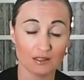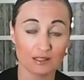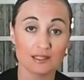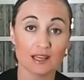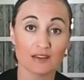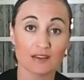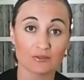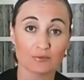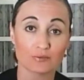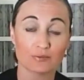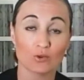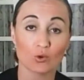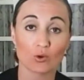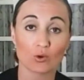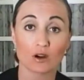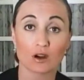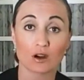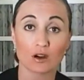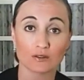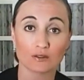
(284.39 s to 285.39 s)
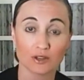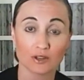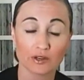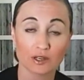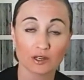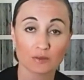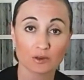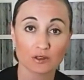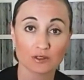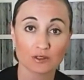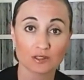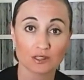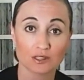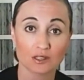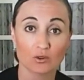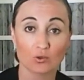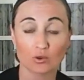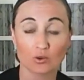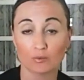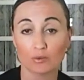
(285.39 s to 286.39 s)
deaf or hard of hearing
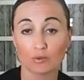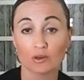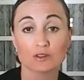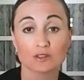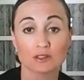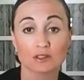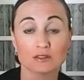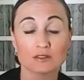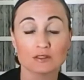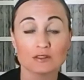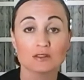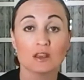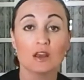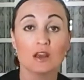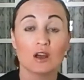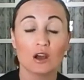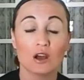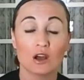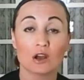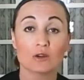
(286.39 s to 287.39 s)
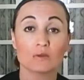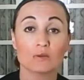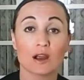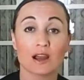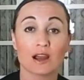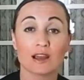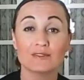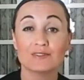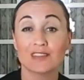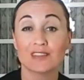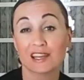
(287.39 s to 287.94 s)
person or persons arrive,